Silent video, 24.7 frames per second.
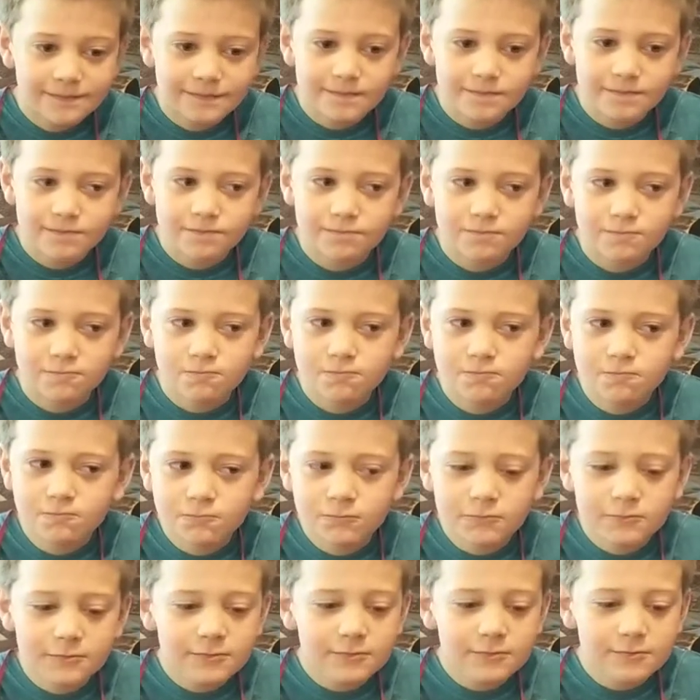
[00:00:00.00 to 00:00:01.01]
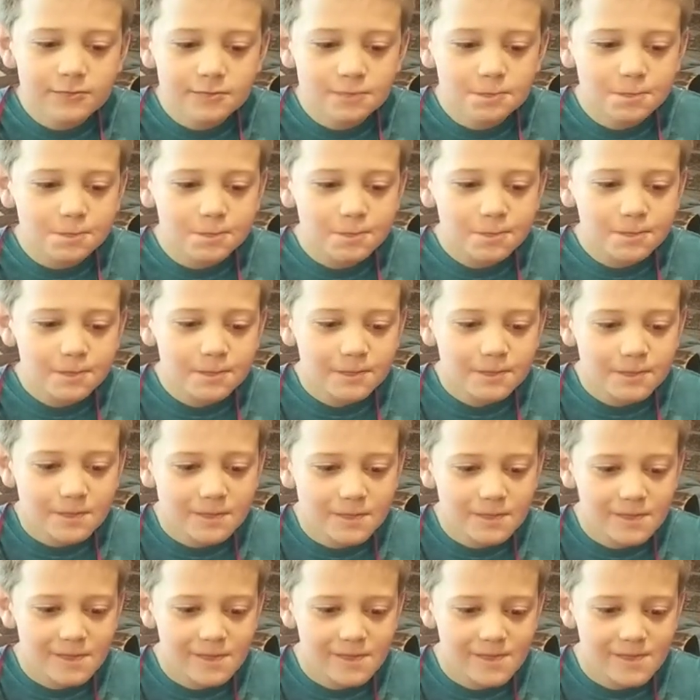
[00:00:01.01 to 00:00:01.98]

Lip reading: (silence)